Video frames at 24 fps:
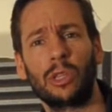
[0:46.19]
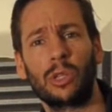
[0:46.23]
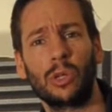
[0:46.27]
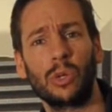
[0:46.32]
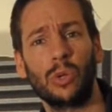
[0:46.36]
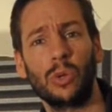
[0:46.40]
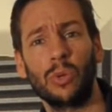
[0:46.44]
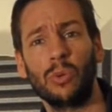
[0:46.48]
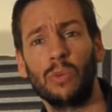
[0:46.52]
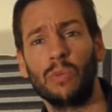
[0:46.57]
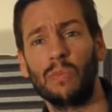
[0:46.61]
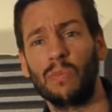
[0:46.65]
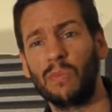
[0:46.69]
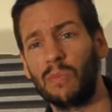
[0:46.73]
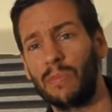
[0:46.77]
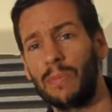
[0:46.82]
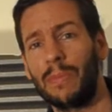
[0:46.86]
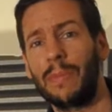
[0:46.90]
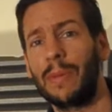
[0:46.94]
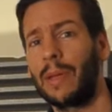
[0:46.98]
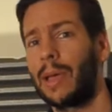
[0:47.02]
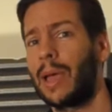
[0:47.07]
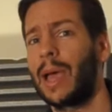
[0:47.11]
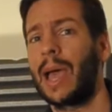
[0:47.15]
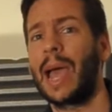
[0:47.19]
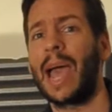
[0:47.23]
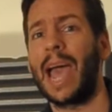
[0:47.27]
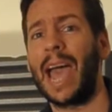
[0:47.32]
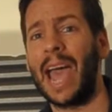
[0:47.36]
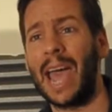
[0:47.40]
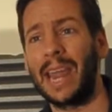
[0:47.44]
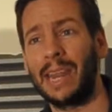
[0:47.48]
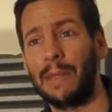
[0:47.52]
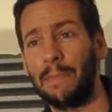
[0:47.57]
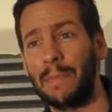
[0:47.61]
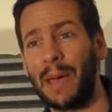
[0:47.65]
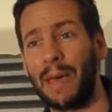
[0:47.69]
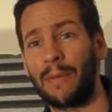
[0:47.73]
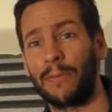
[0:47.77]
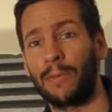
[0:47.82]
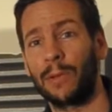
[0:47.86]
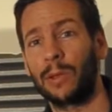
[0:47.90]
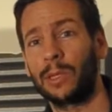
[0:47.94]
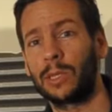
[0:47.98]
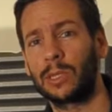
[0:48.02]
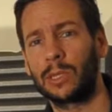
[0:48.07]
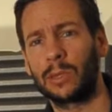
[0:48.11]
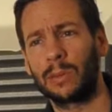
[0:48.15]
to any
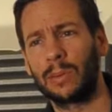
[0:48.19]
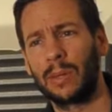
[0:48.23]
method.